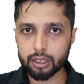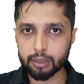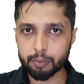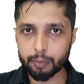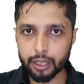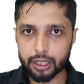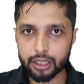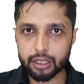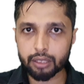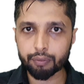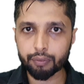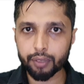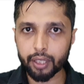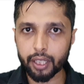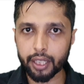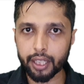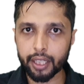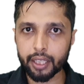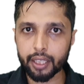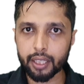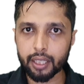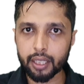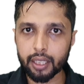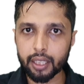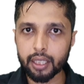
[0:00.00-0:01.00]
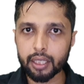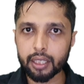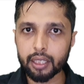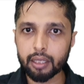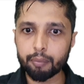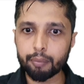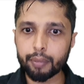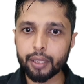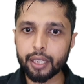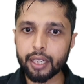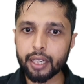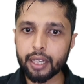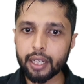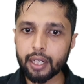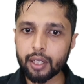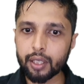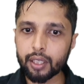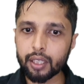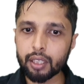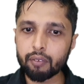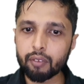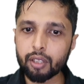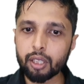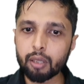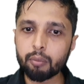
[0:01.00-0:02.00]
specified, the
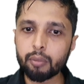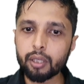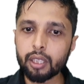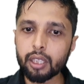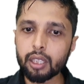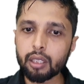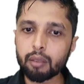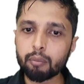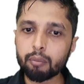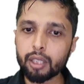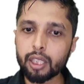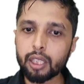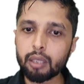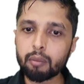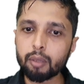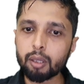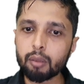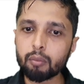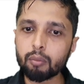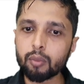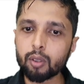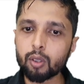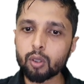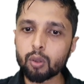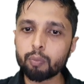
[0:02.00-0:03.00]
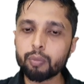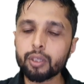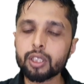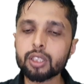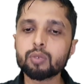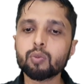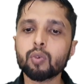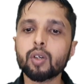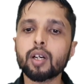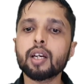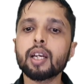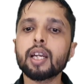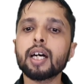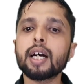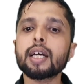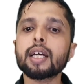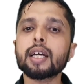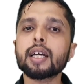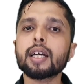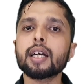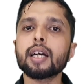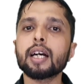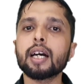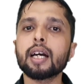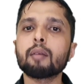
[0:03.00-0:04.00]
penalty will be minimum rupees 1
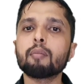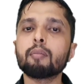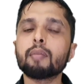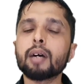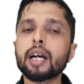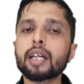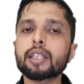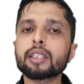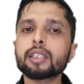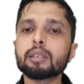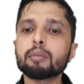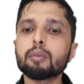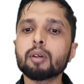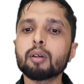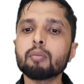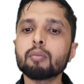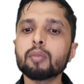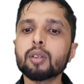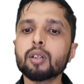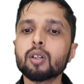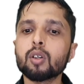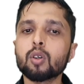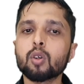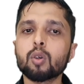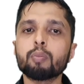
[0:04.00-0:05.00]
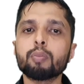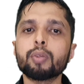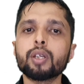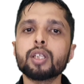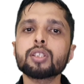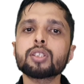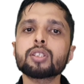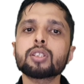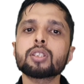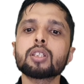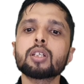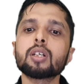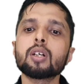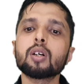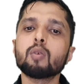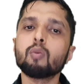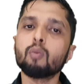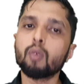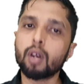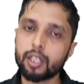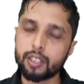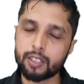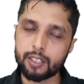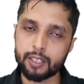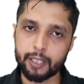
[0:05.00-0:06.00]
lakh and maximum rupees
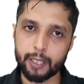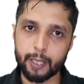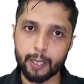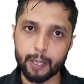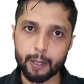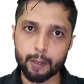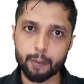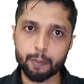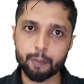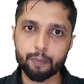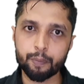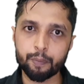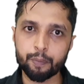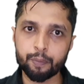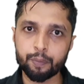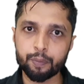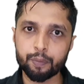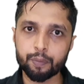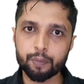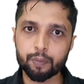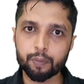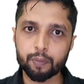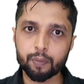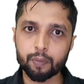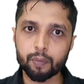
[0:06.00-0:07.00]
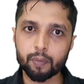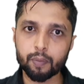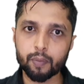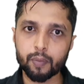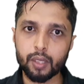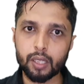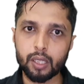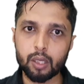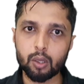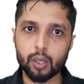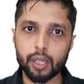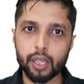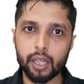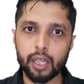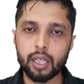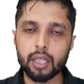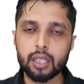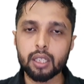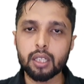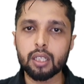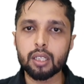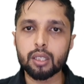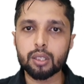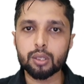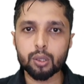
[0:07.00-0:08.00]
1 crore. Okay,
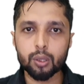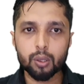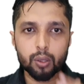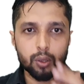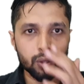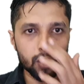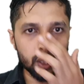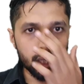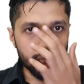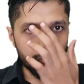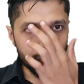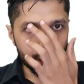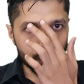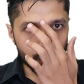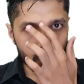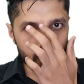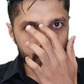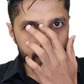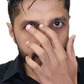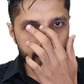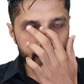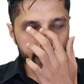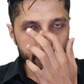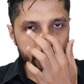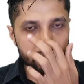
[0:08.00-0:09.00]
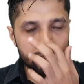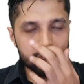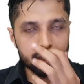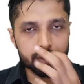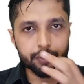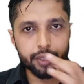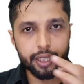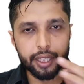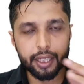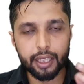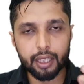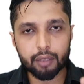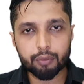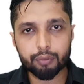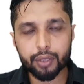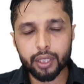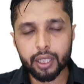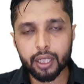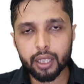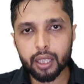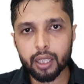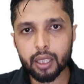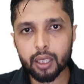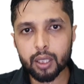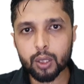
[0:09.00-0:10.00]
so I know that it is very
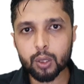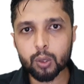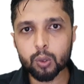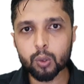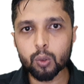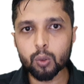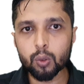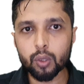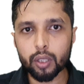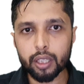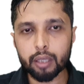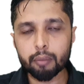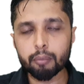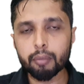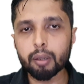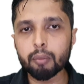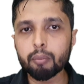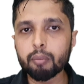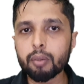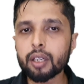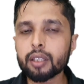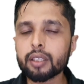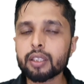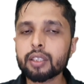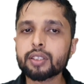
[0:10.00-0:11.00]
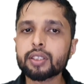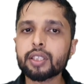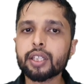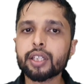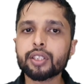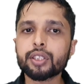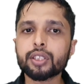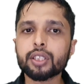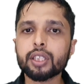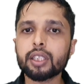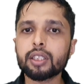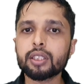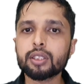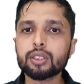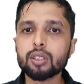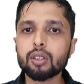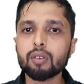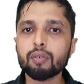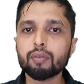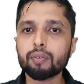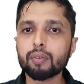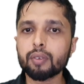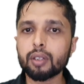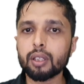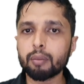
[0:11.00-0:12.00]
difficult to remember the sections
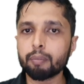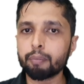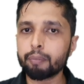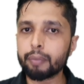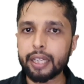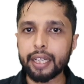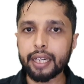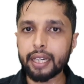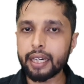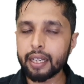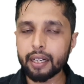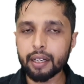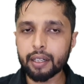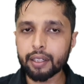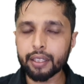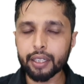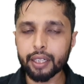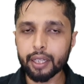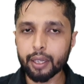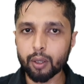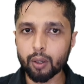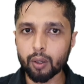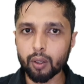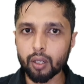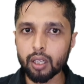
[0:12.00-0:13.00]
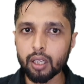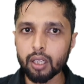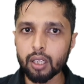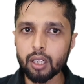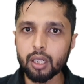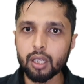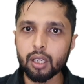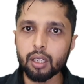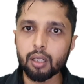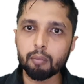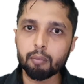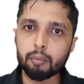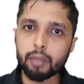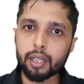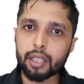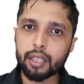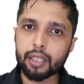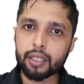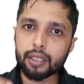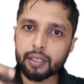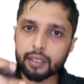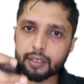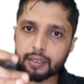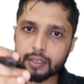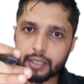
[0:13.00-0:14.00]
of penalty and all, but
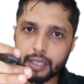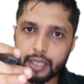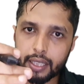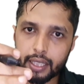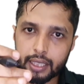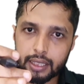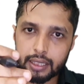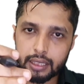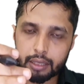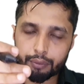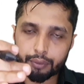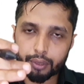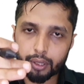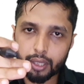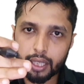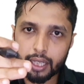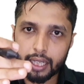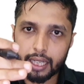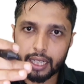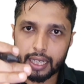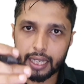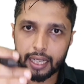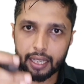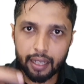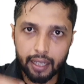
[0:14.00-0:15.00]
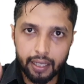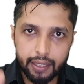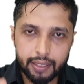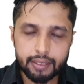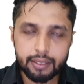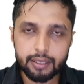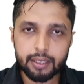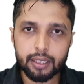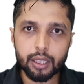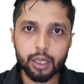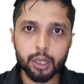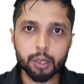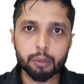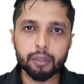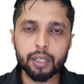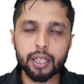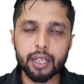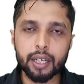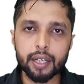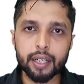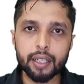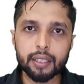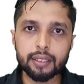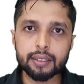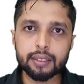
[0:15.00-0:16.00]
in this case if you are analyzing, you will
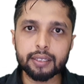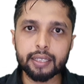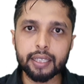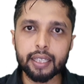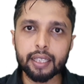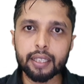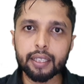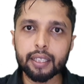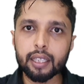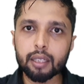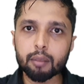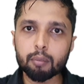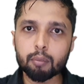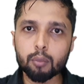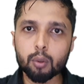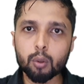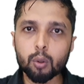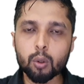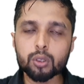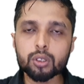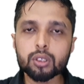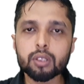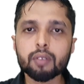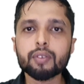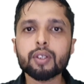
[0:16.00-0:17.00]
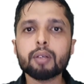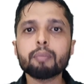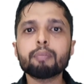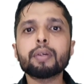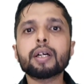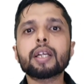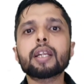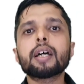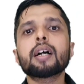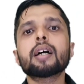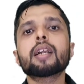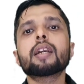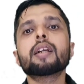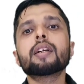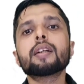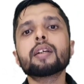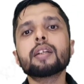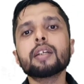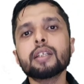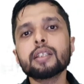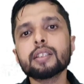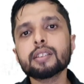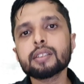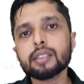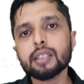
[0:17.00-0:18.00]
understand that most of the
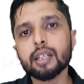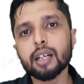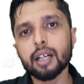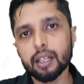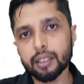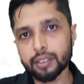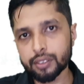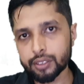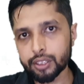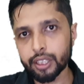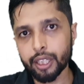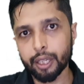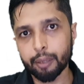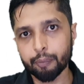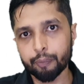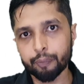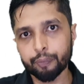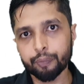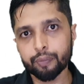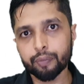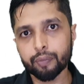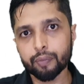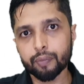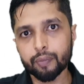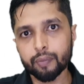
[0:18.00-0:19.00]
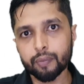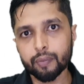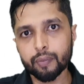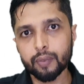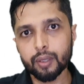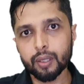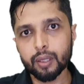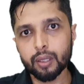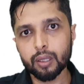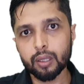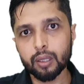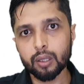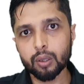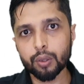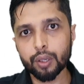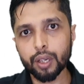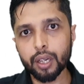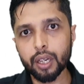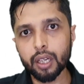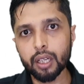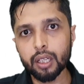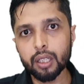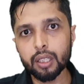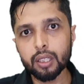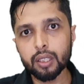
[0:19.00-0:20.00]
penalties are same.
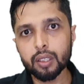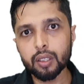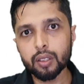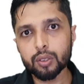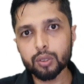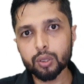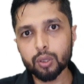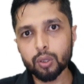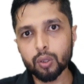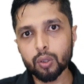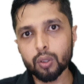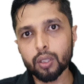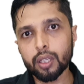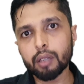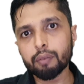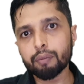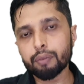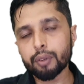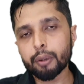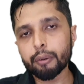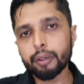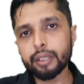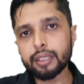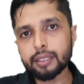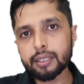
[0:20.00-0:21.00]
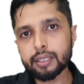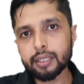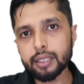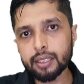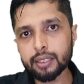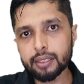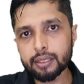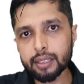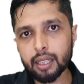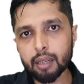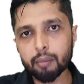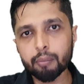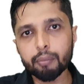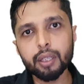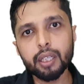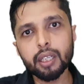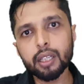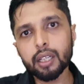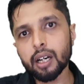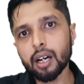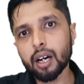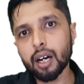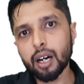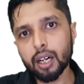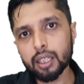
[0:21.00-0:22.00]
Okay, so if questions are
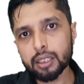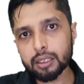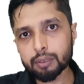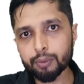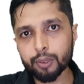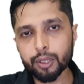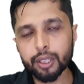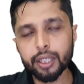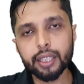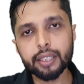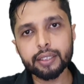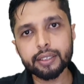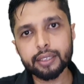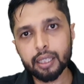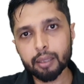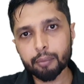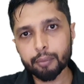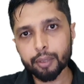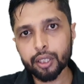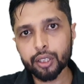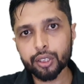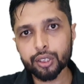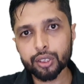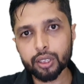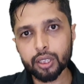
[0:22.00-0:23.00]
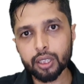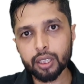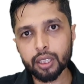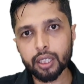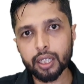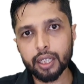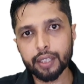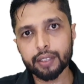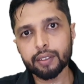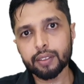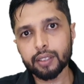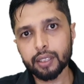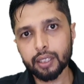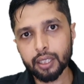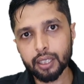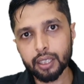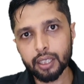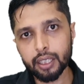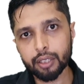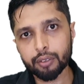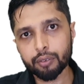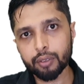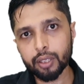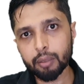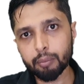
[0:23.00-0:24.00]
being asked for the examination, I think
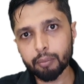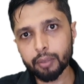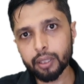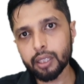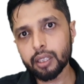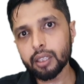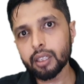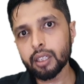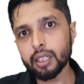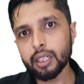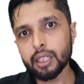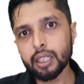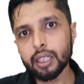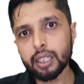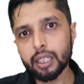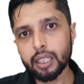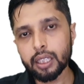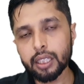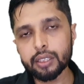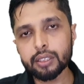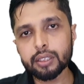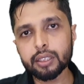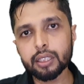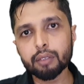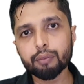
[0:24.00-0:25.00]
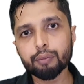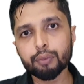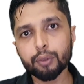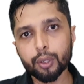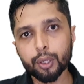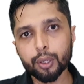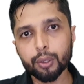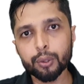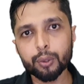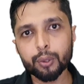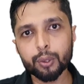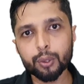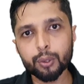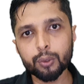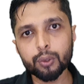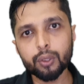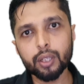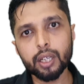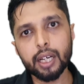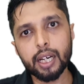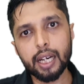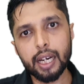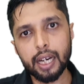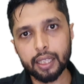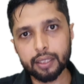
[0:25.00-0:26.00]
it will be easy for you to
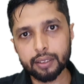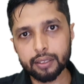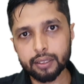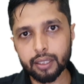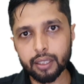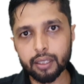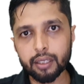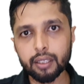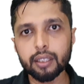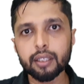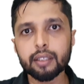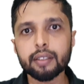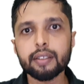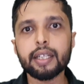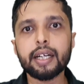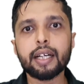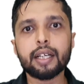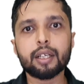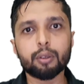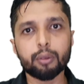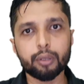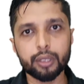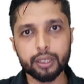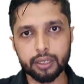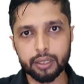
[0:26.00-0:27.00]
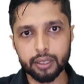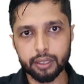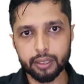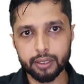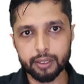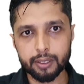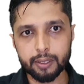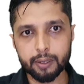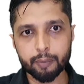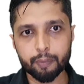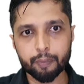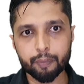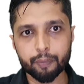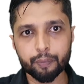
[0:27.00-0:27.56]
answer that questions.